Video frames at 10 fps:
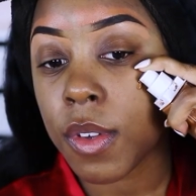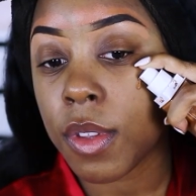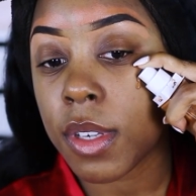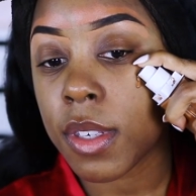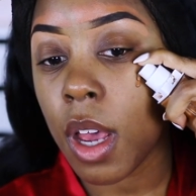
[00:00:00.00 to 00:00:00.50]
So
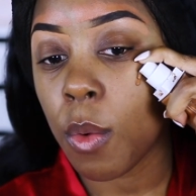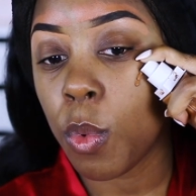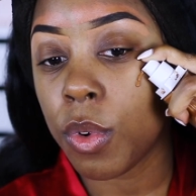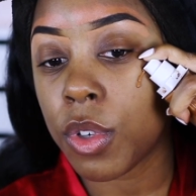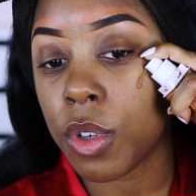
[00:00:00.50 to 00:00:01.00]
this side
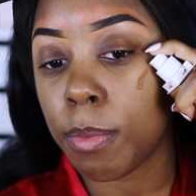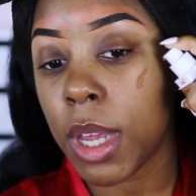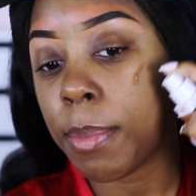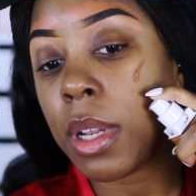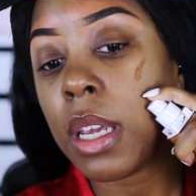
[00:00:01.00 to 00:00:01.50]
will do
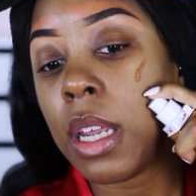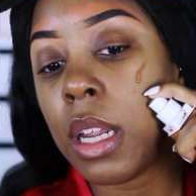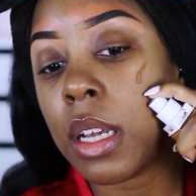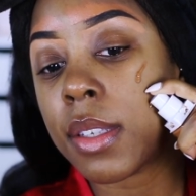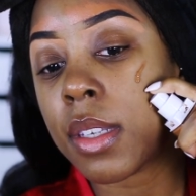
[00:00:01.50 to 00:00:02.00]

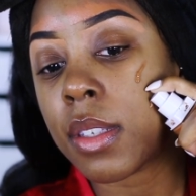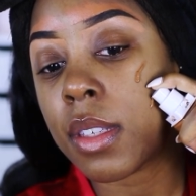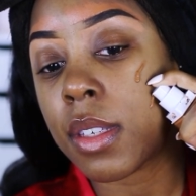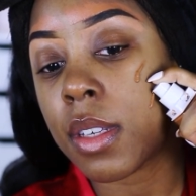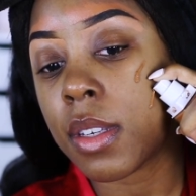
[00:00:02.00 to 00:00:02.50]
Maybelline since
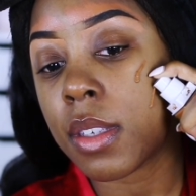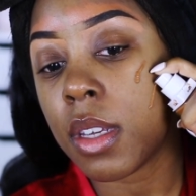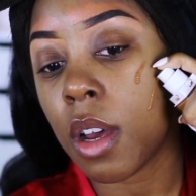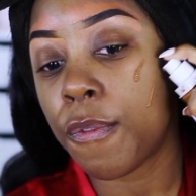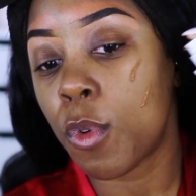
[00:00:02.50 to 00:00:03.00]
this is
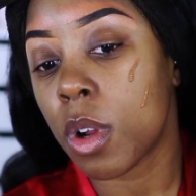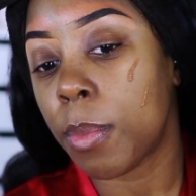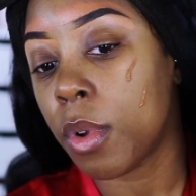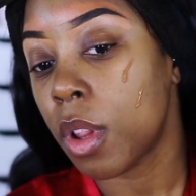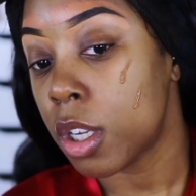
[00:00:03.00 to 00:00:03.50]
the
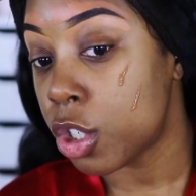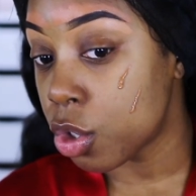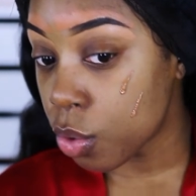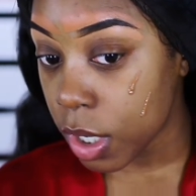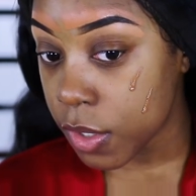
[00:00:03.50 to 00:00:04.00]
affordable
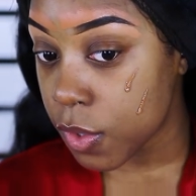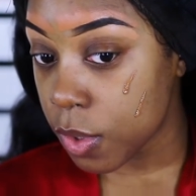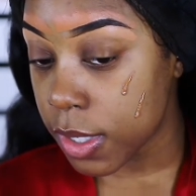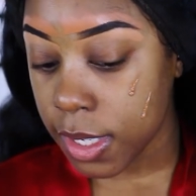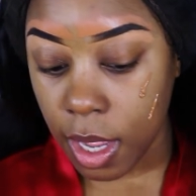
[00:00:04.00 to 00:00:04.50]

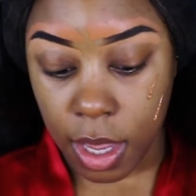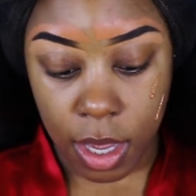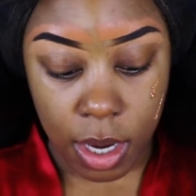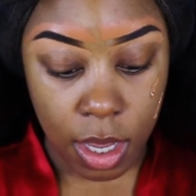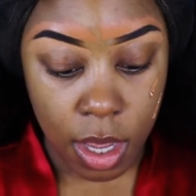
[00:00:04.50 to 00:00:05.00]
drugstore
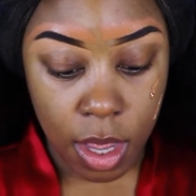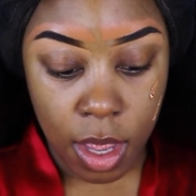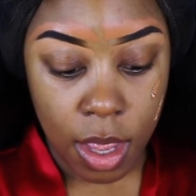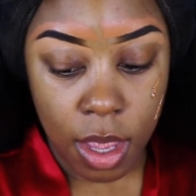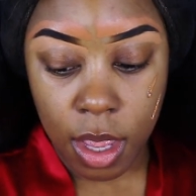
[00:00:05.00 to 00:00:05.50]
side
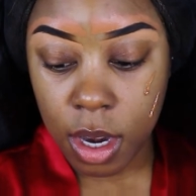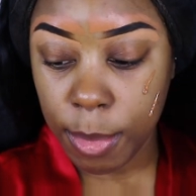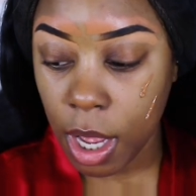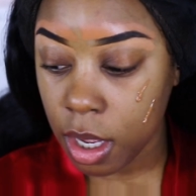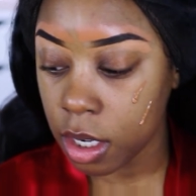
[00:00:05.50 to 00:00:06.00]
and
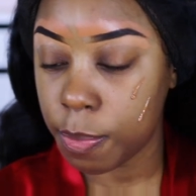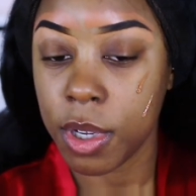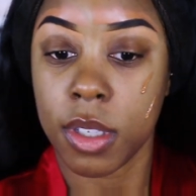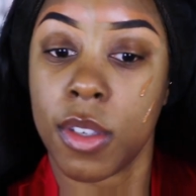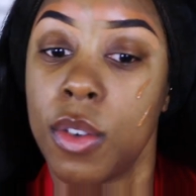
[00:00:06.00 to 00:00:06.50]
I'm not gonna
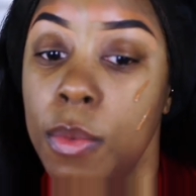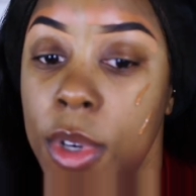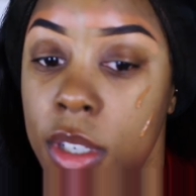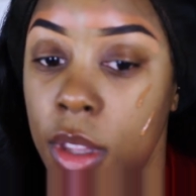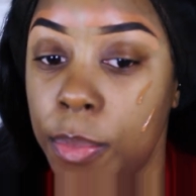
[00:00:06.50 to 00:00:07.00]
put too
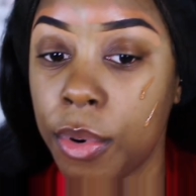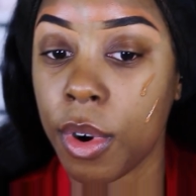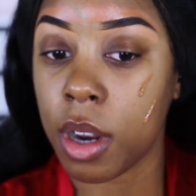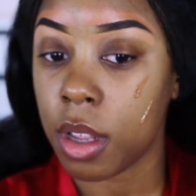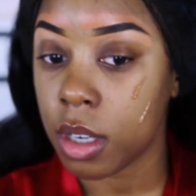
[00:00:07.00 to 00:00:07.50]
much of the
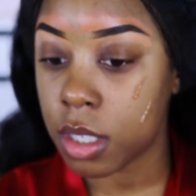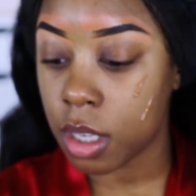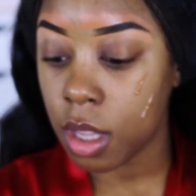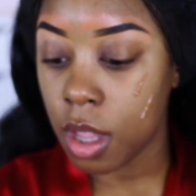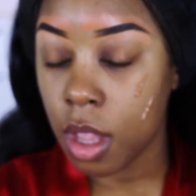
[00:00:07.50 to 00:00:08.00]
product.
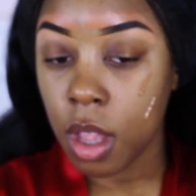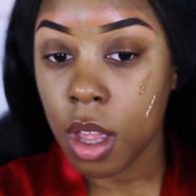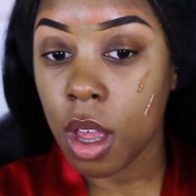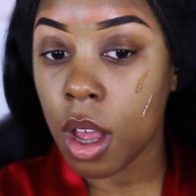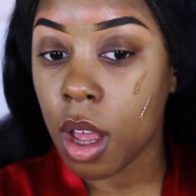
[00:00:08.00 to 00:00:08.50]

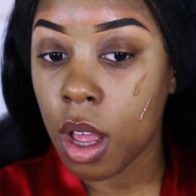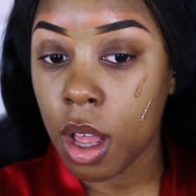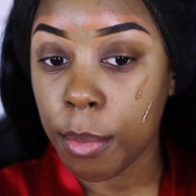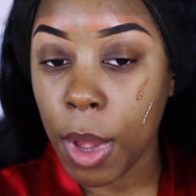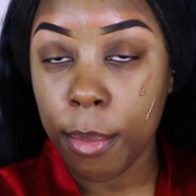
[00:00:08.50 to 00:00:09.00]

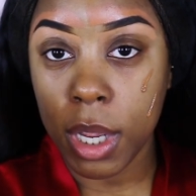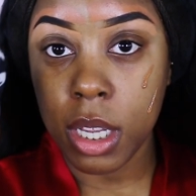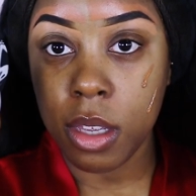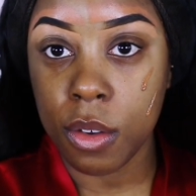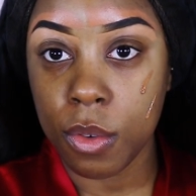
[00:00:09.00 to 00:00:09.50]
Um, I'm
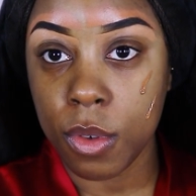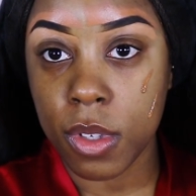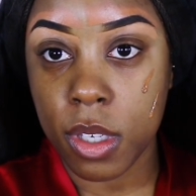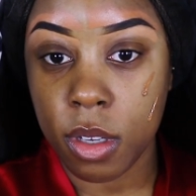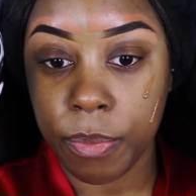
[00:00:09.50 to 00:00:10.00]
gonna
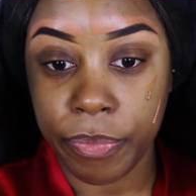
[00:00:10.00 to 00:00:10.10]
use